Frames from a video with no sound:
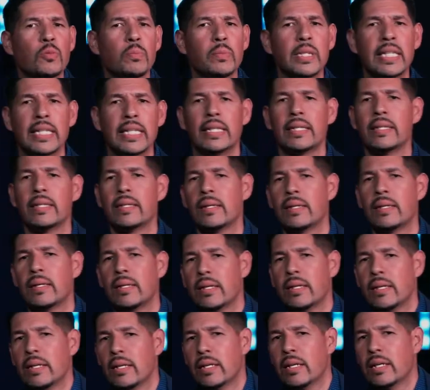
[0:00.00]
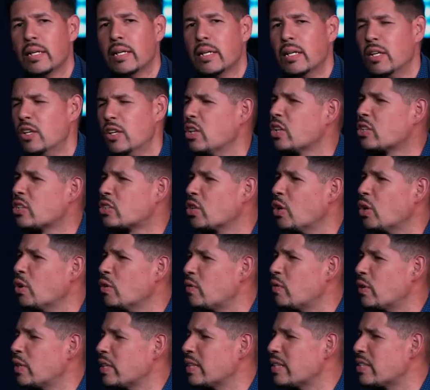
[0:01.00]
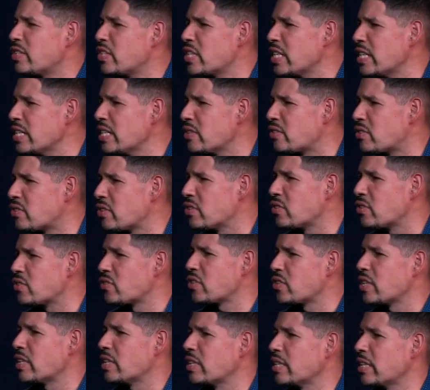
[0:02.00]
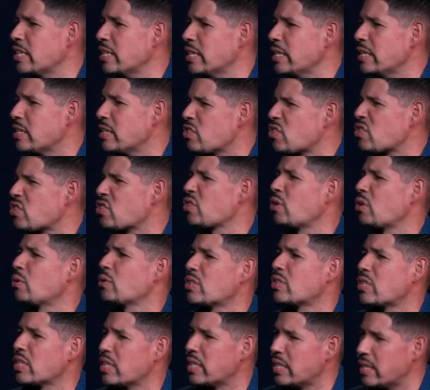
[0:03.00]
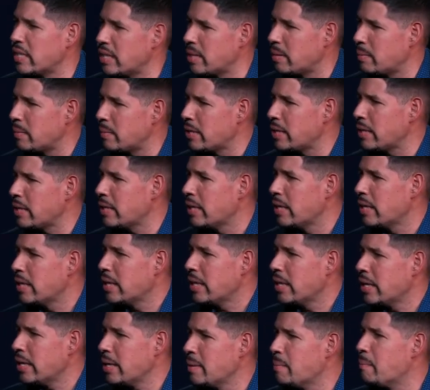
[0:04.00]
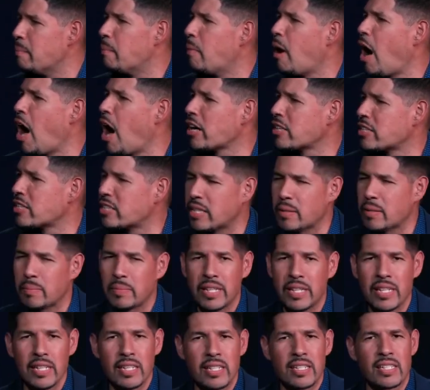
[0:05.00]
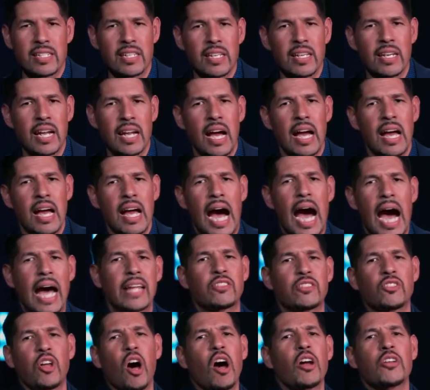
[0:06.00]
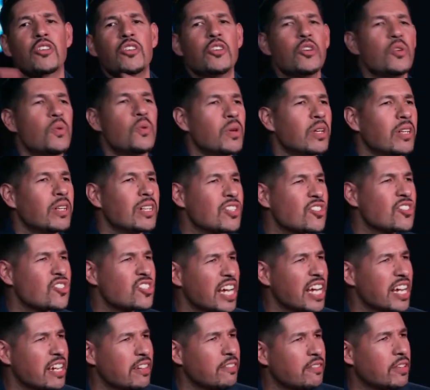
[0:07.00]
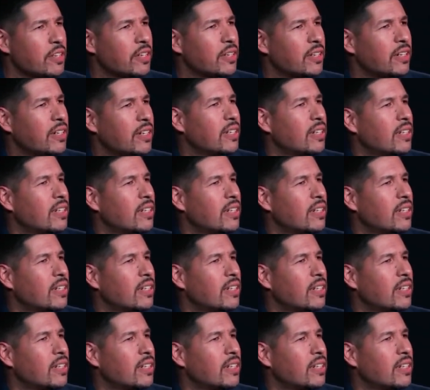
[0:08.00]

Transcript: men looked over to Jesus and he insulted him. He, he mocked him. He said, I, I thought you were a savior.